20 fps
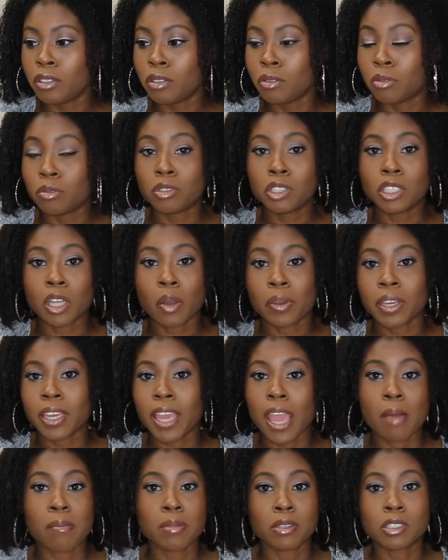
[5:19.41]
you showing
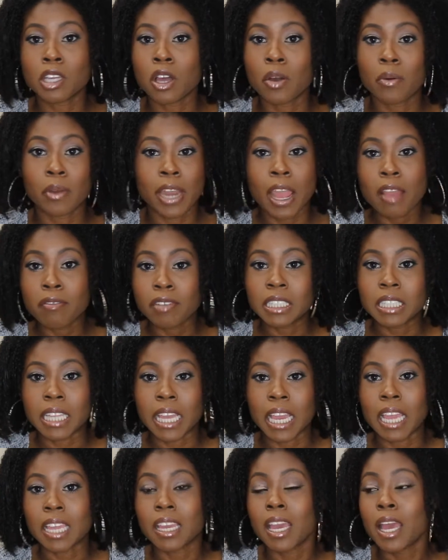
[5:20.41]
camel toe and
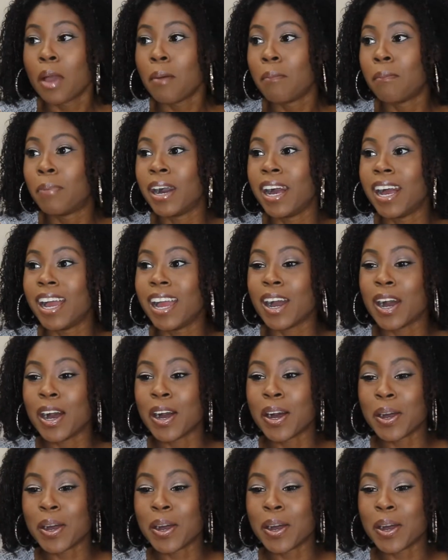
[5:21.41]
everything. But